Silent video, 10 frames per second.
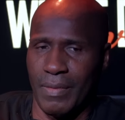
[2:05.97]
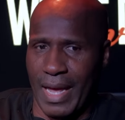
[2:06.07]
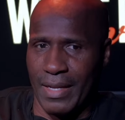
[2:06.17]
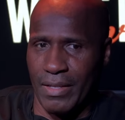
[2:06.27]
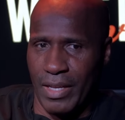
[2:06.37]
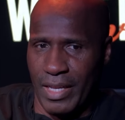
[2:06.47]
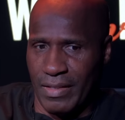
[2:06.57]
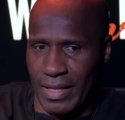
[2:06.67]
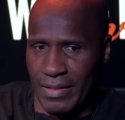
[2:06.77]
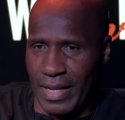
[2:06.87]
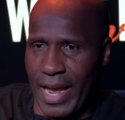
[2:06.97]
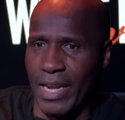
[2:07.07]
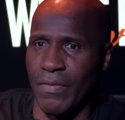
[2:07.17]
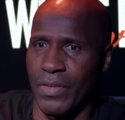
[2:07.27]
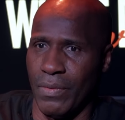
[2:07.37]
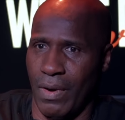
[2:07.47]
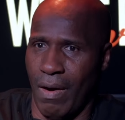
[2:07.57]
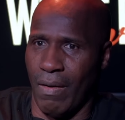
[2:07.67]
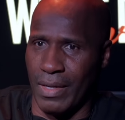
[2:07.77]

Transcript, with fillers: Like, it's it's eight of you all